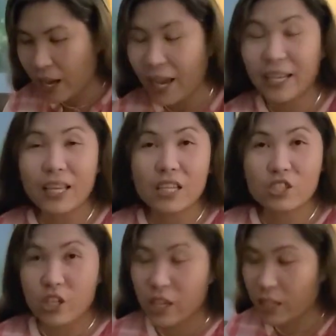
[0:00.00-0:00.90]
I gotta
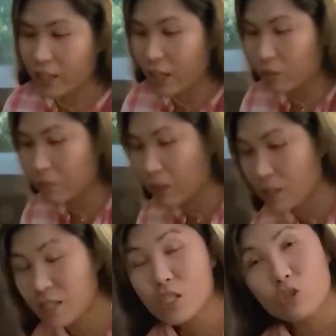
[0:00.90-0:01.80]
check it out
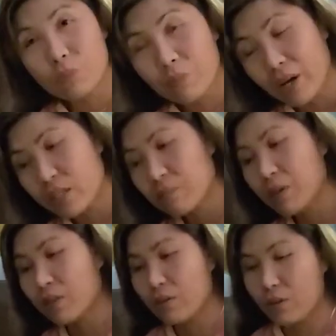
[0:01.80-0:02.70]
because he surprised
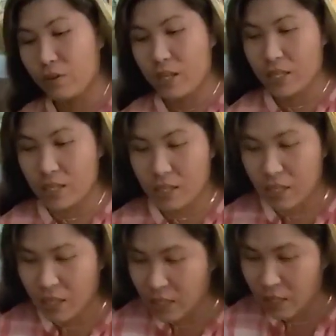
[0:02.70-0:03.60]
me to do this.